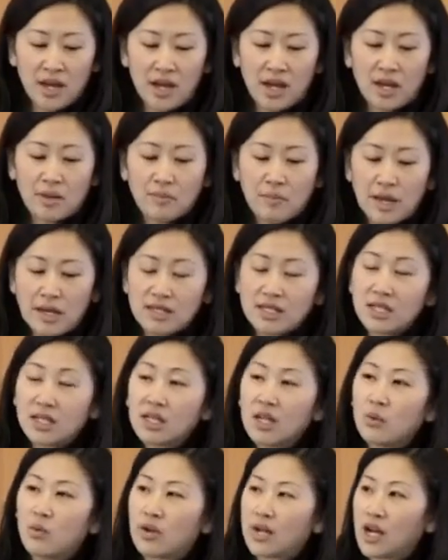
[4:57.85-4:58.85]
And
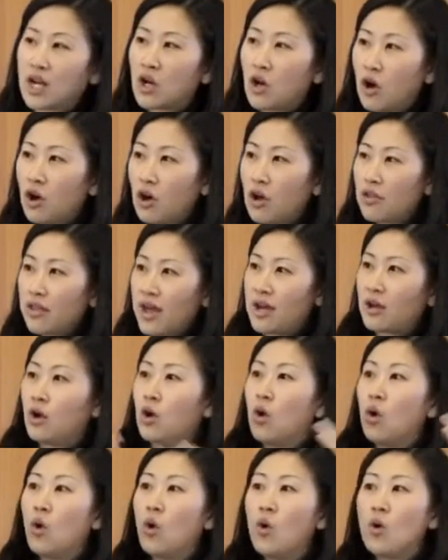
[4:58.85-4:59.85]
basically what I call that
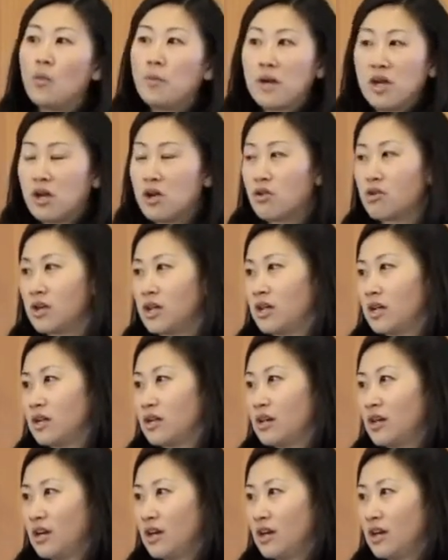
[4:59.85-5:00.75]
whole period